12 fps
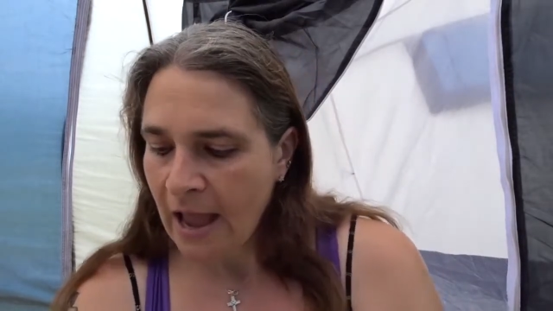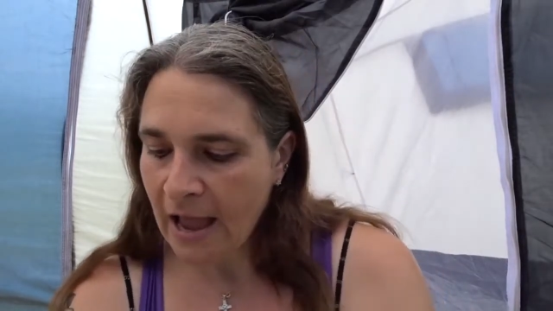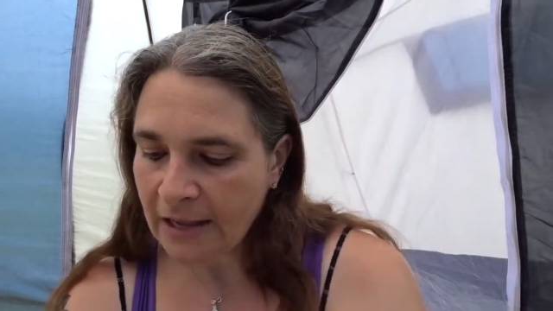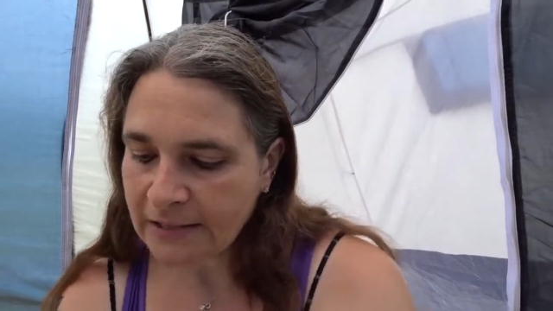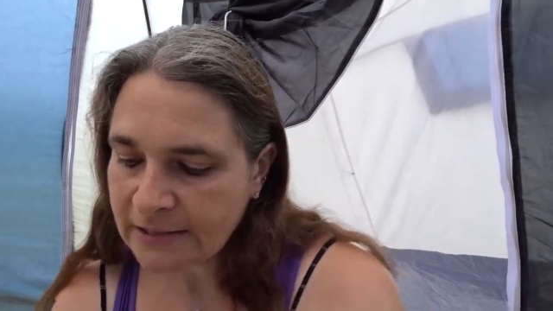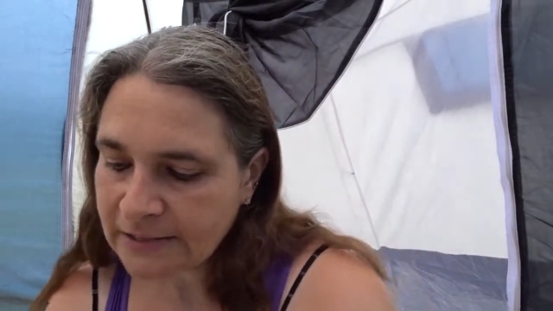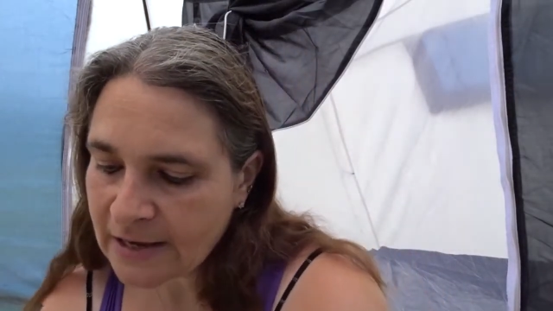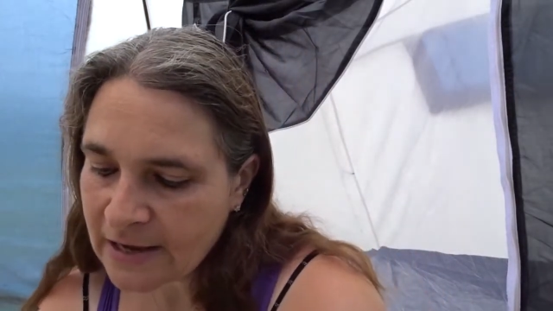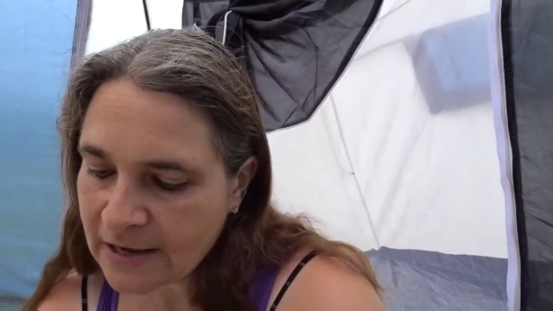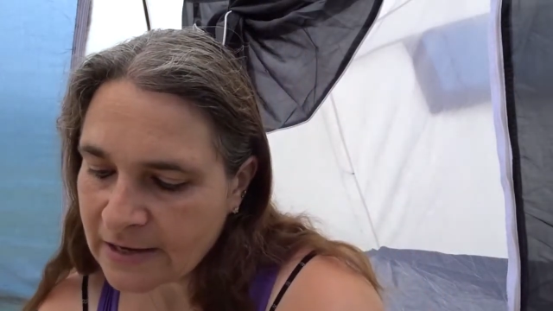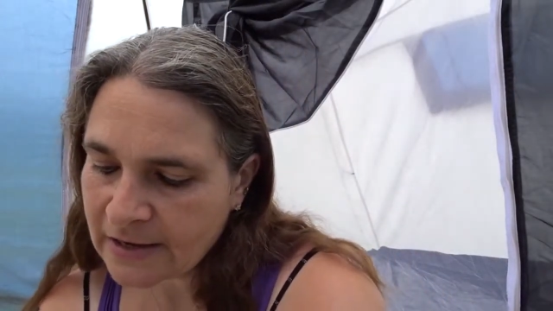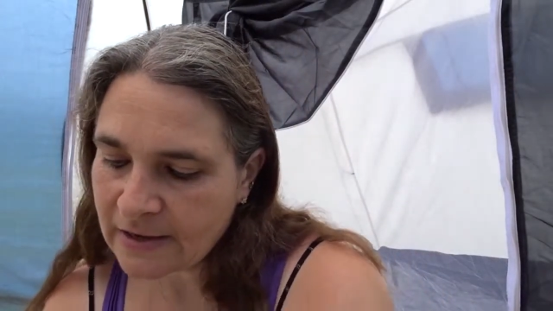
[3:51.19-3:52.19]
And
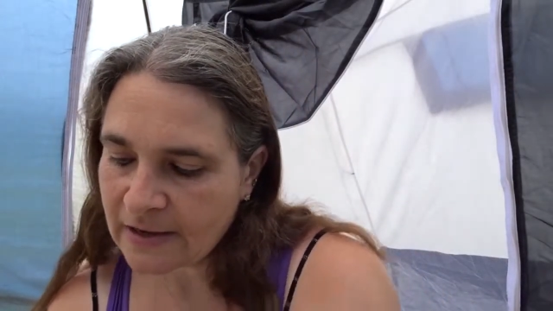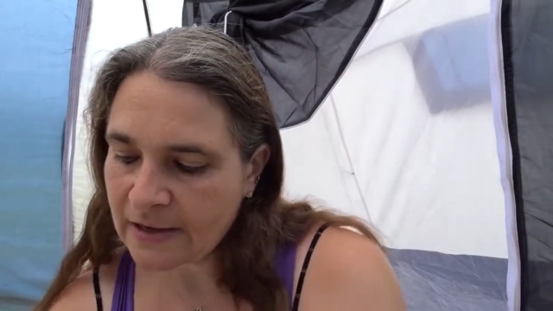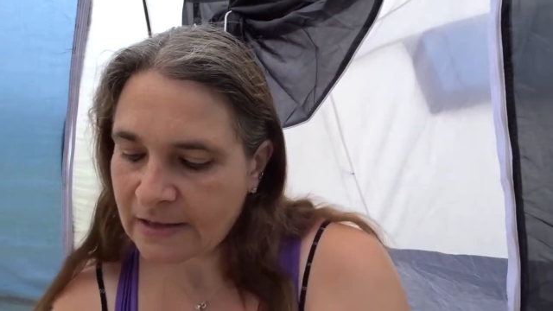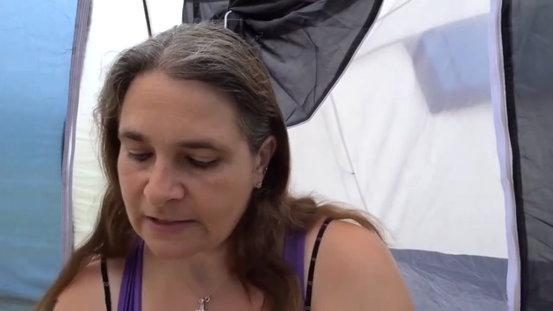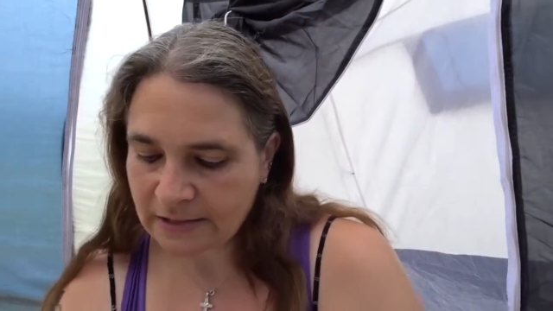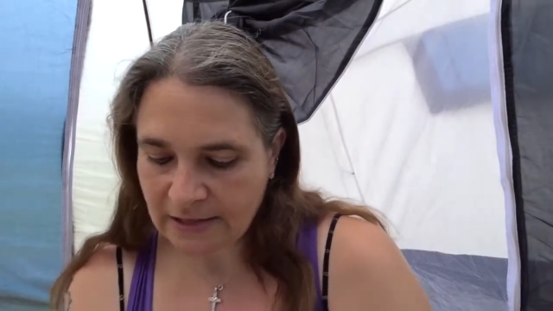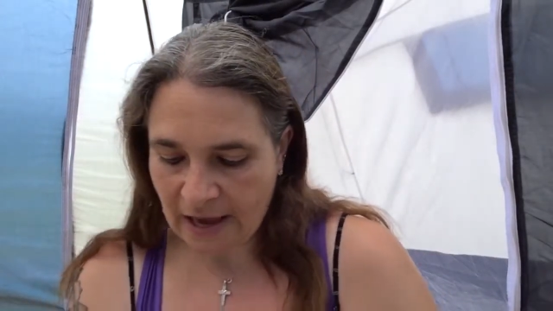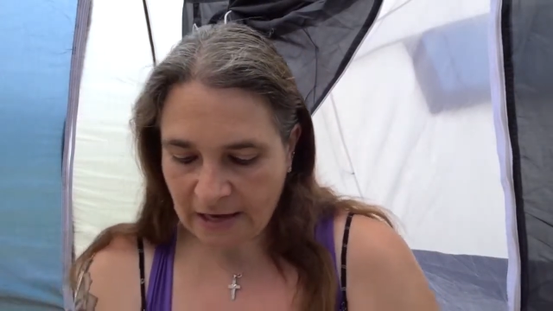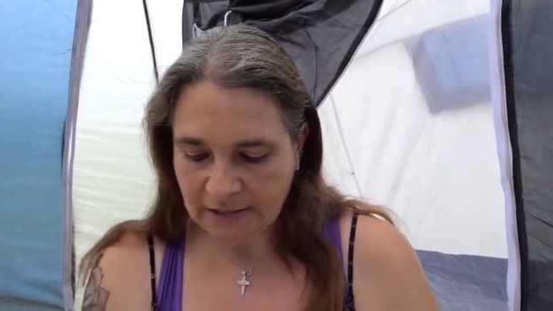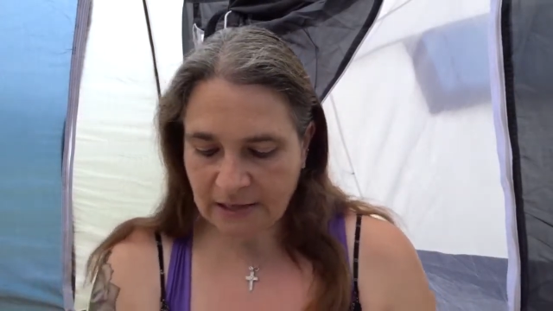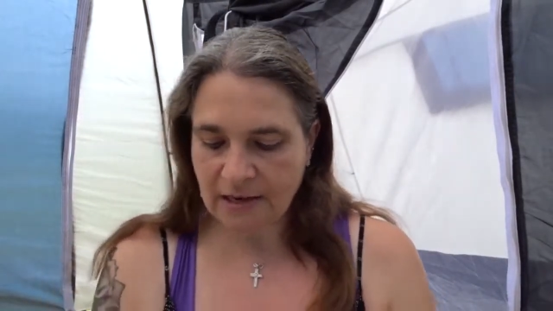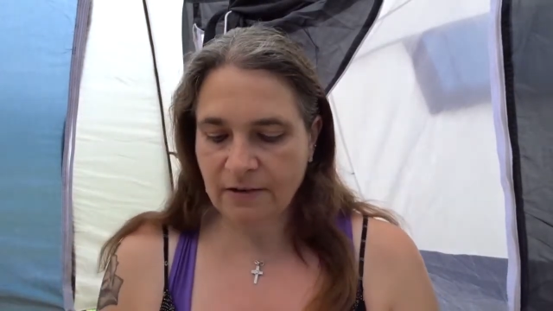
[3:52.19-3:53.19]
uh, it's,
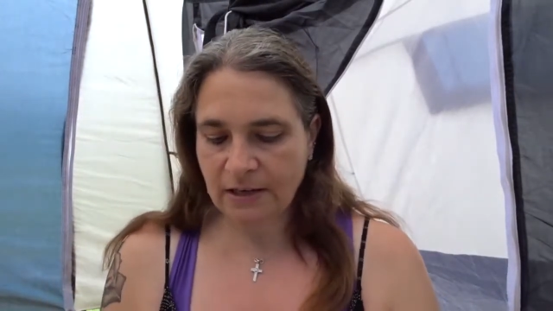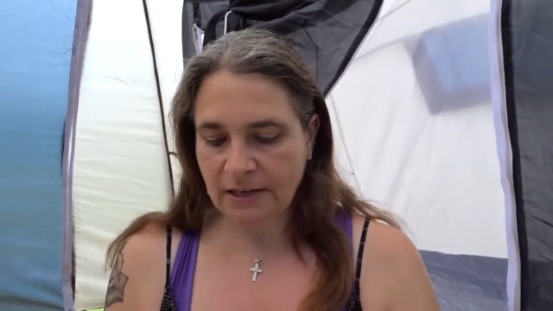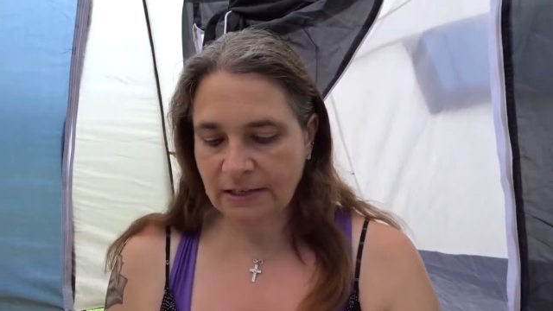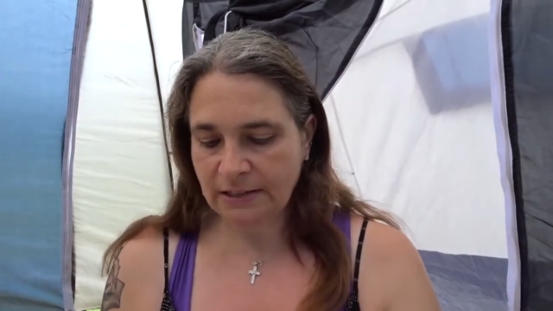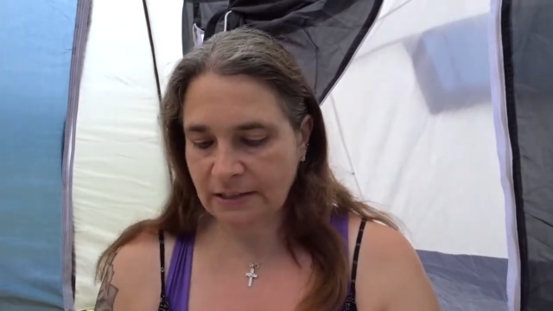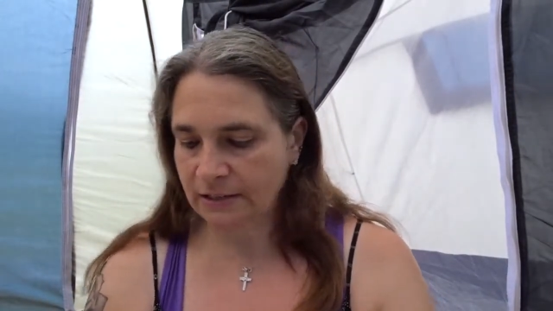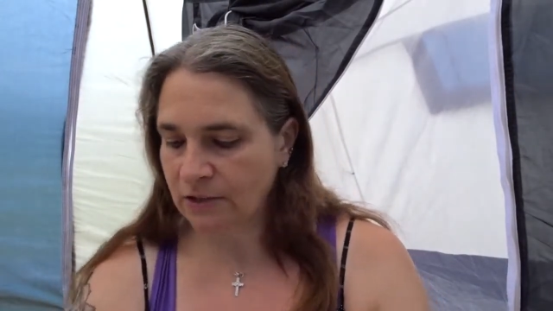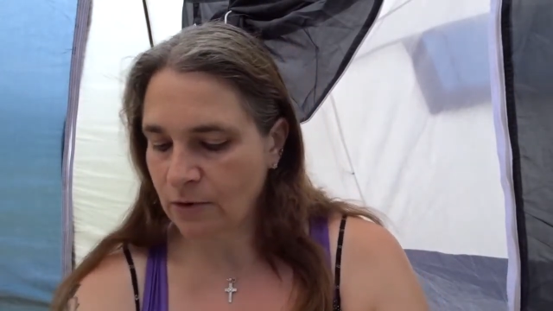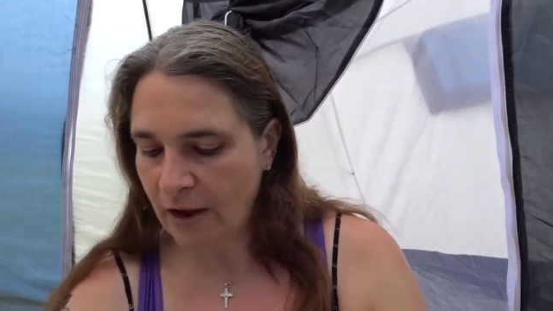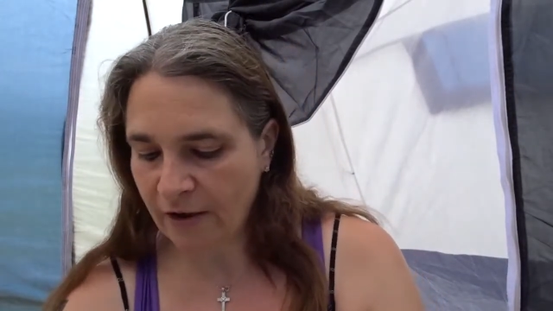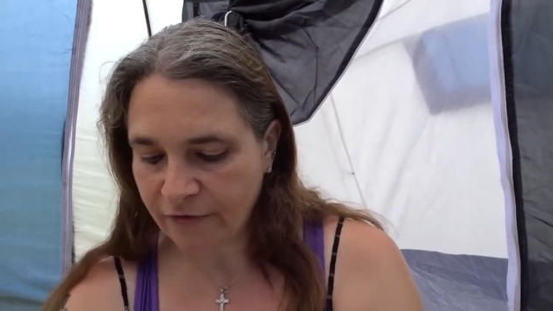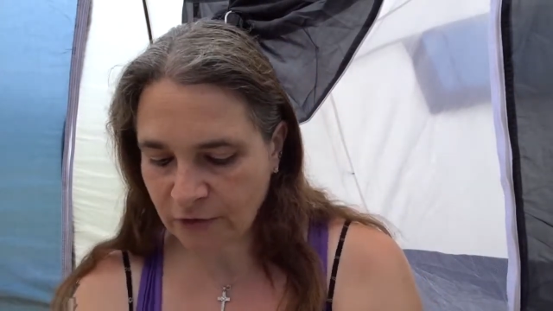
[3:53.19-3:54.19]
yes, here it is. It's, you
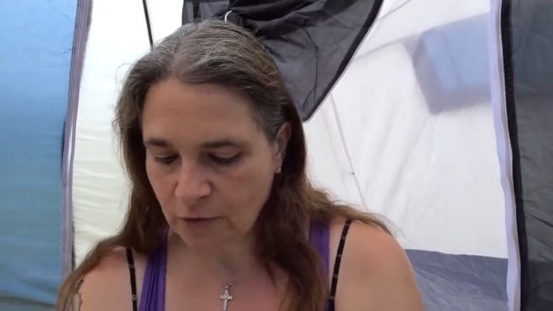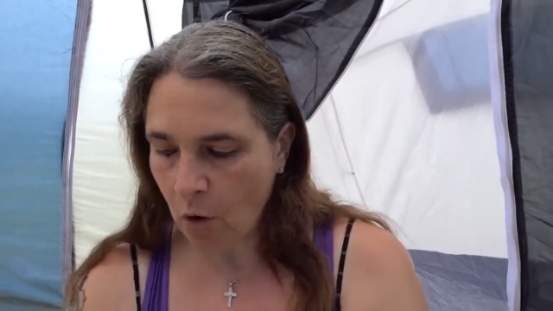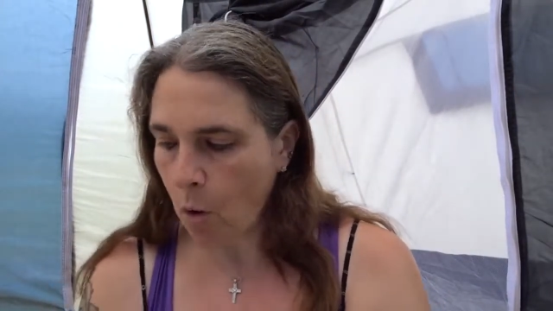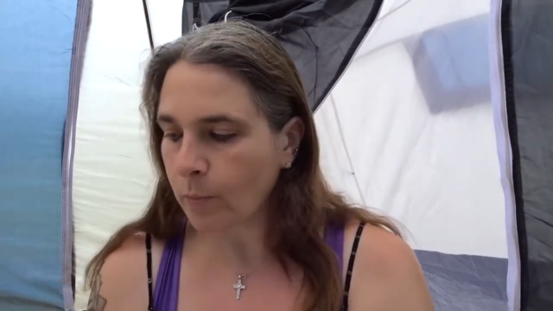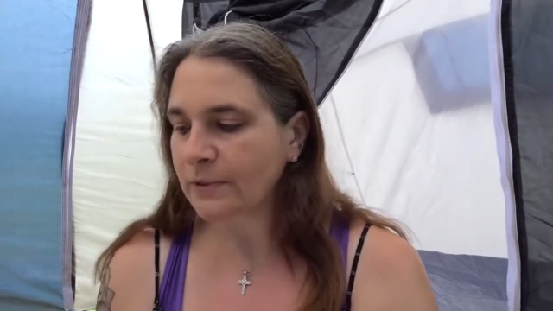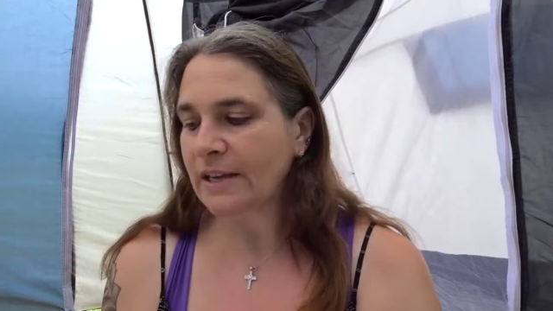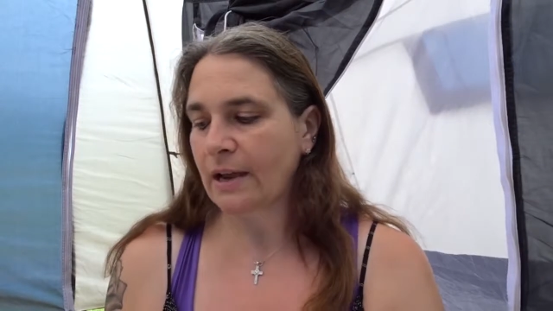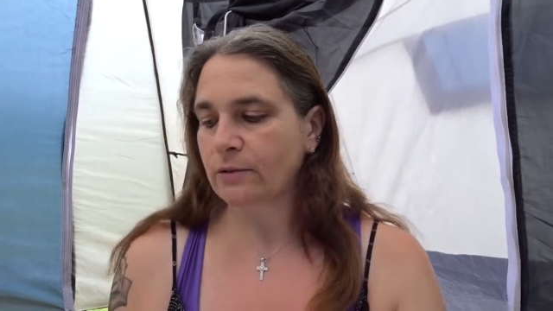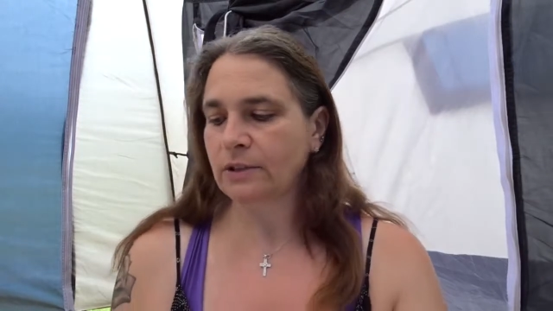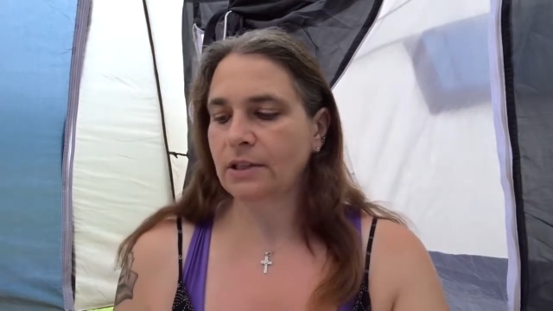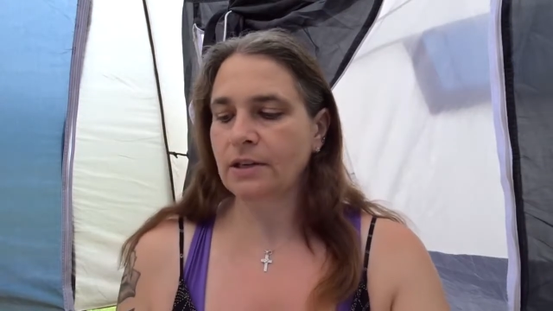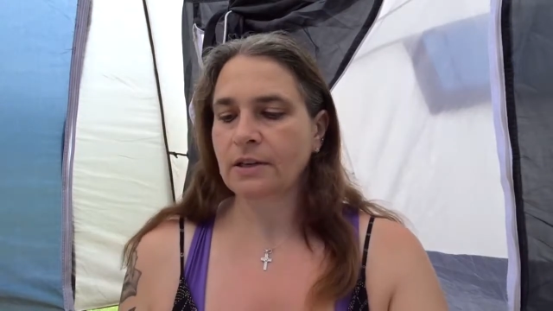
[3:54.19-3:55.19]
have to opt out.